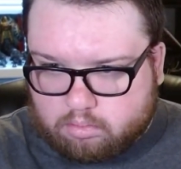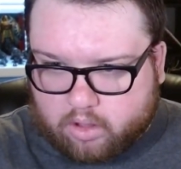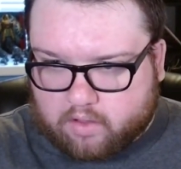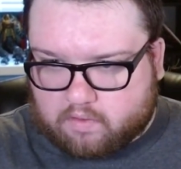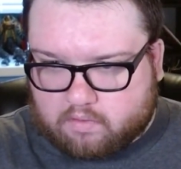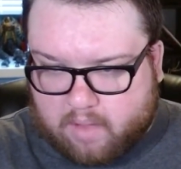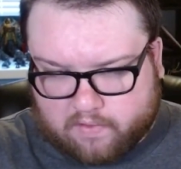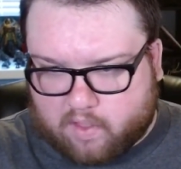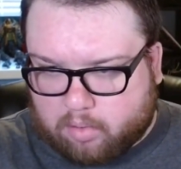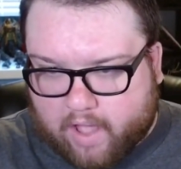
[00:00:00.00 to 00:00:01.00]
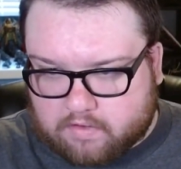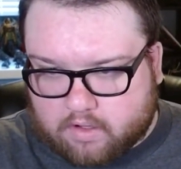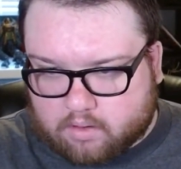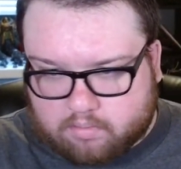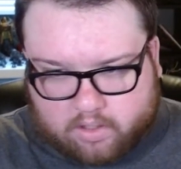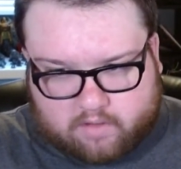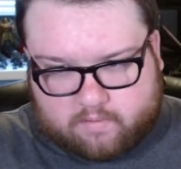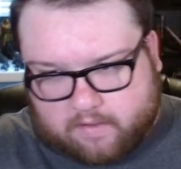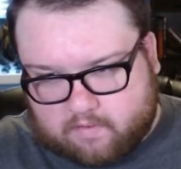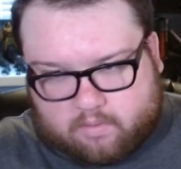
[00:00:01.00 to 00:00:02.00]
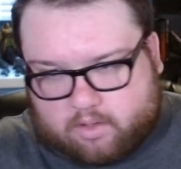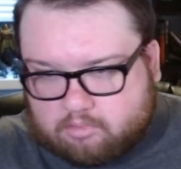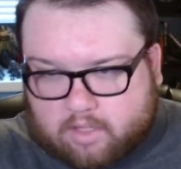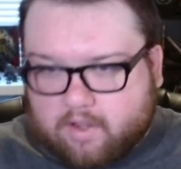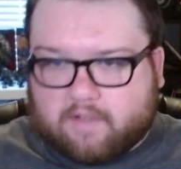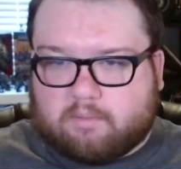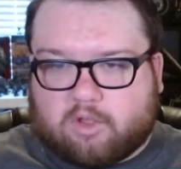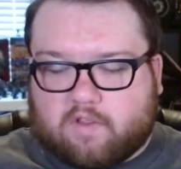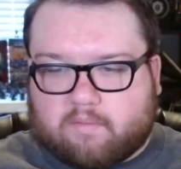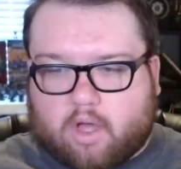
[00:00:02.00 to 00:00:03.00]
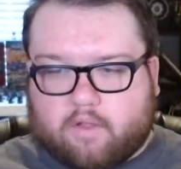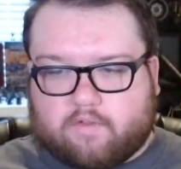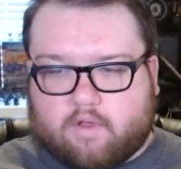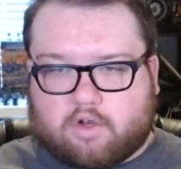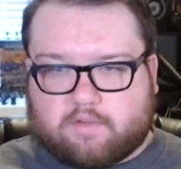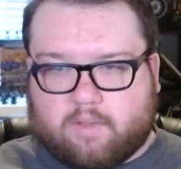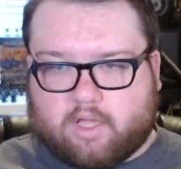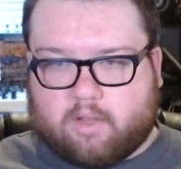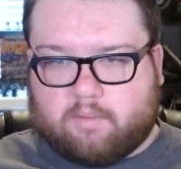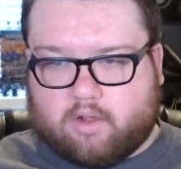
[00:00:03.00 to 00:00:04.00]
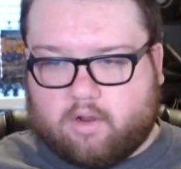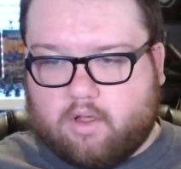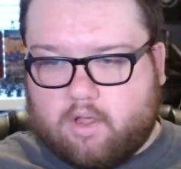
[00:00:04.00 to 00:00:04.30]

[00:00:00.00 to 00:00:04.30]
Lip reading: is mainly plastic because that's what it takes to build these models. So I'll just pick it up here.